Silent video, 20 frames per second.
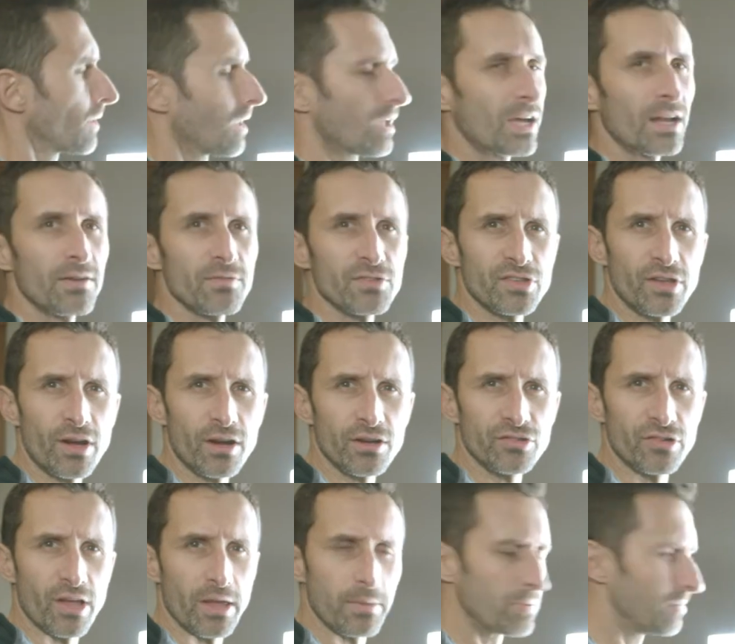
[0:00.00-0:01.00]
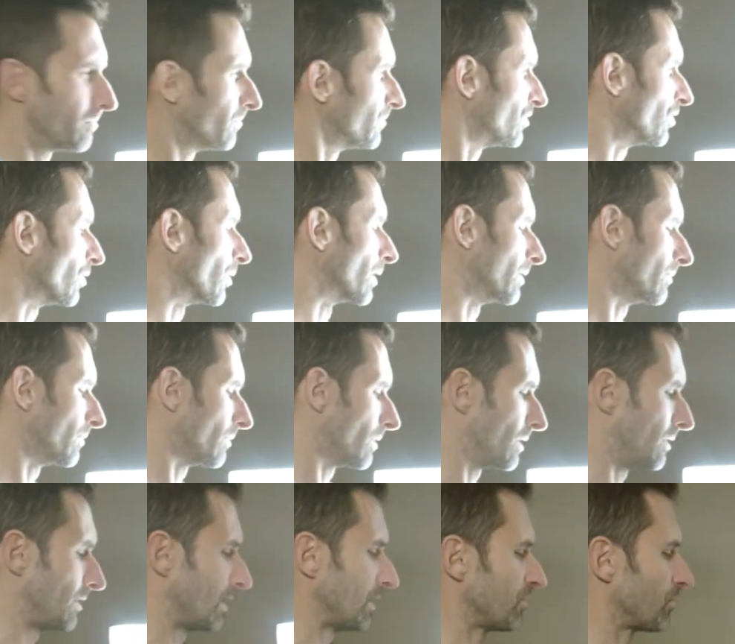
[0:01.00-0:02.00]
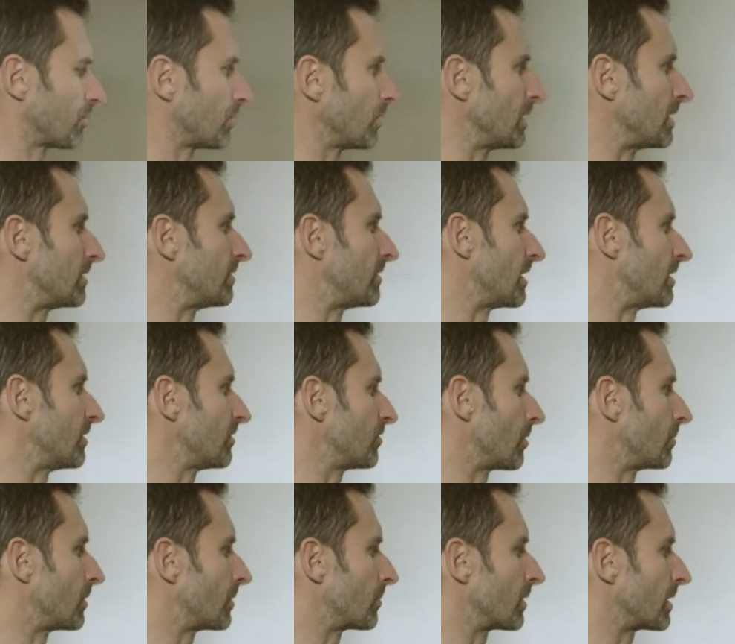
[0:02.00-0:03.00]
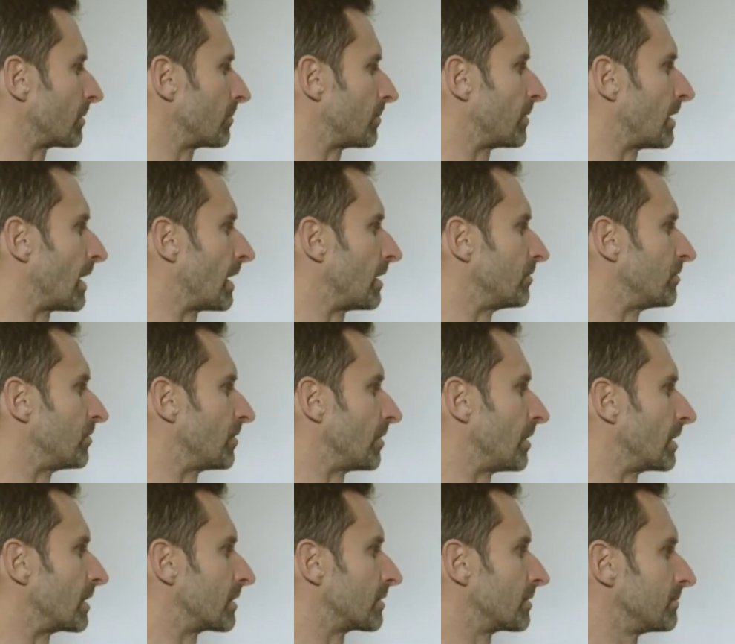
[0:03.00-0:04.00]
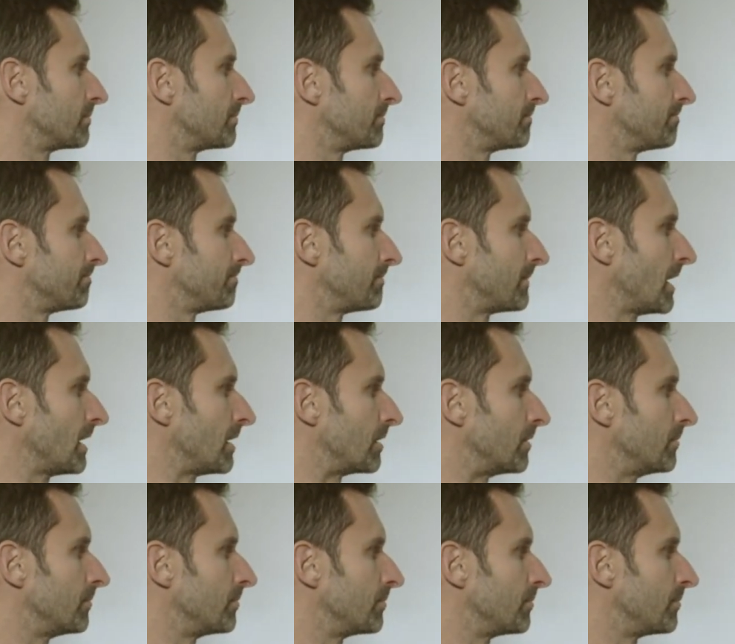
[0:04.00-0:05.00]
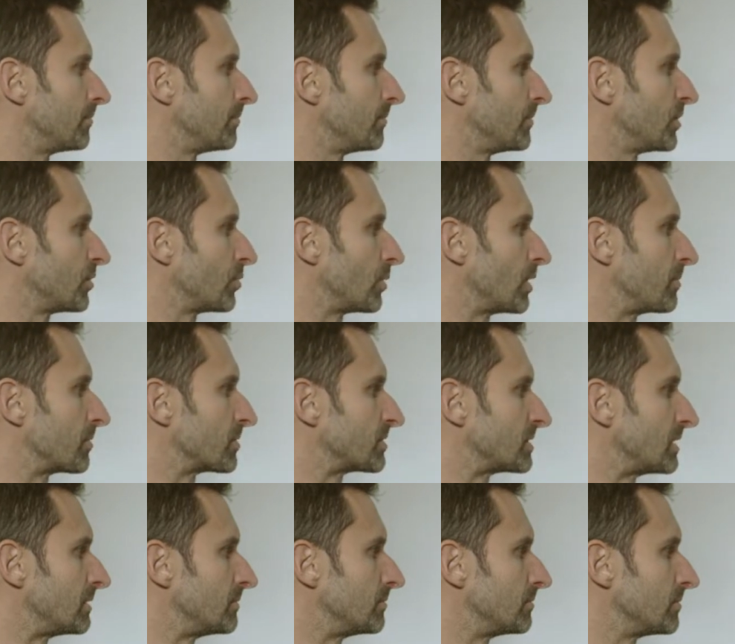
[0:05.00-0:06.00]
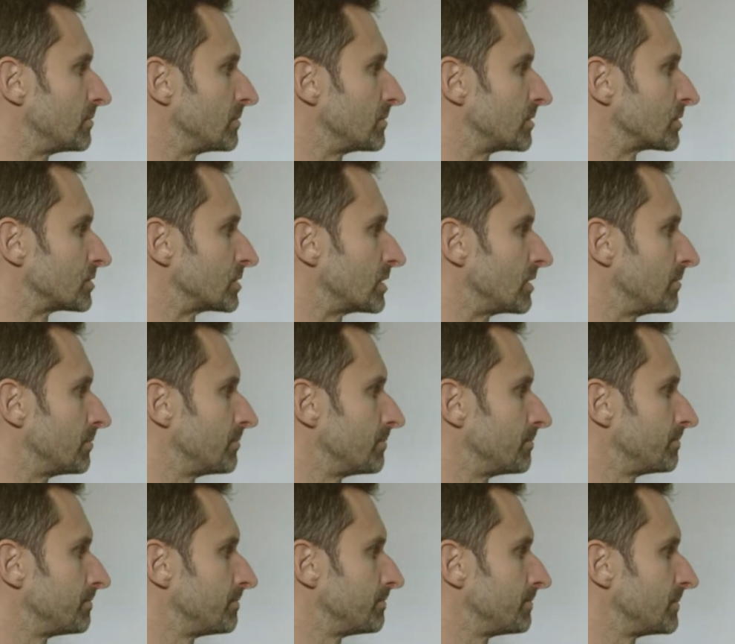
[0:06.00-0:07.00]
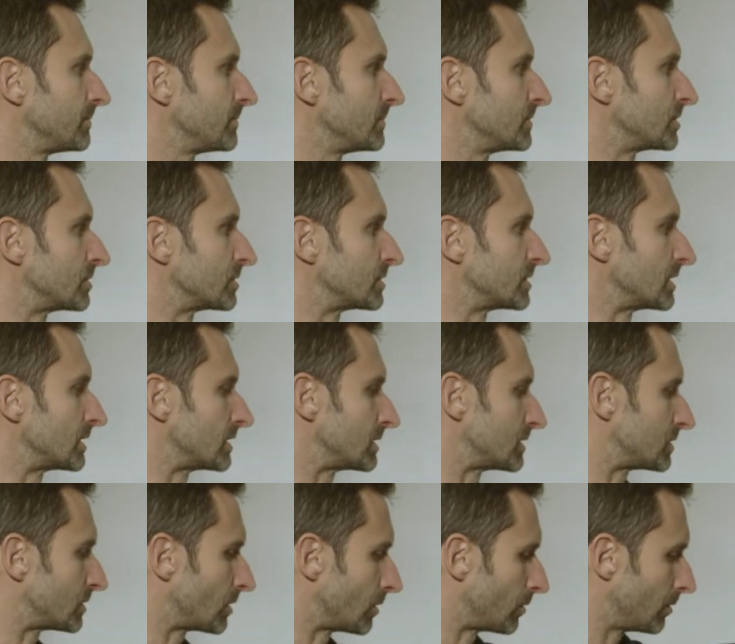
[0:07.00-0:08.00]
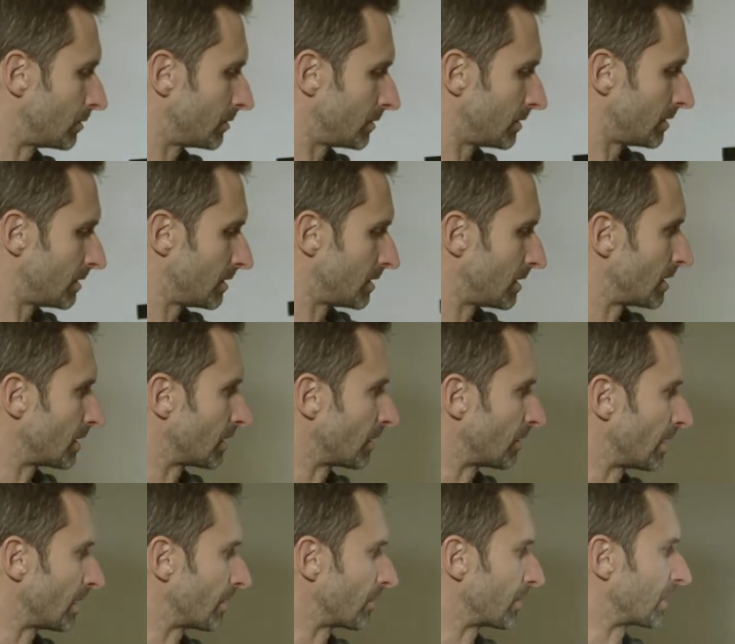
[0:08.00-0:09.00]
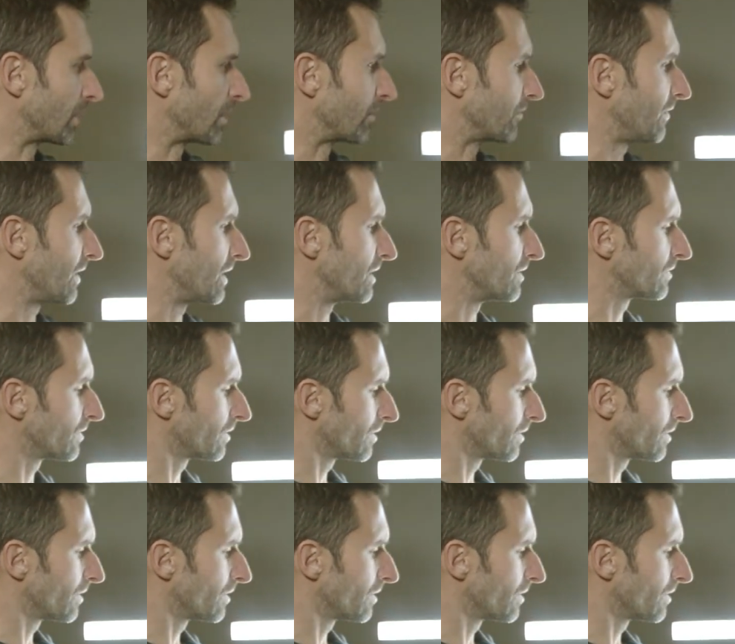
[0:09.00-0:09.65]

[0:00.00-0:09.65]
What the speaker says: kind of a star shape to it, and that's really intense. So I'm going to bring it down to like, I don't know, 20% or so. So it's not so glaring in our face.